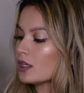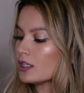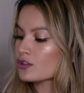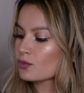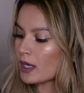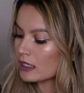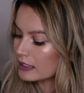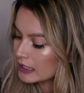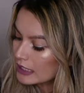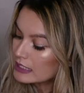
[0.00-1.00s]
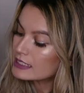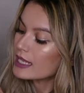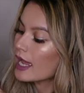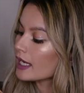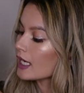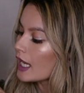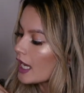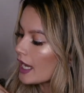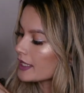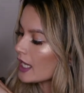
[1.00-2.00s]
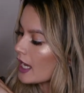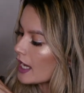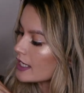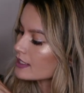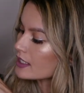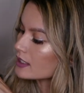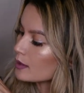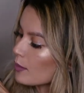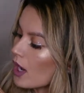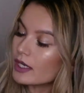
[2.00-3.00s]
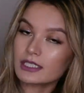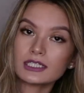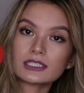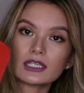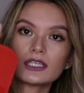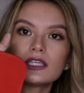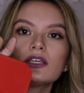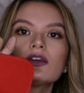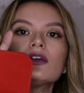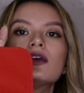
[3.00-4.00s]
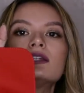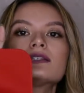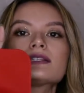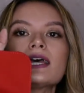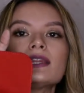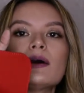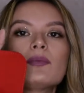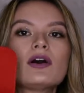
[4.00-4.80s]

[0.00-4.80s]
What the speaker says: It is red on the inside, and it has the pocket here, and inside that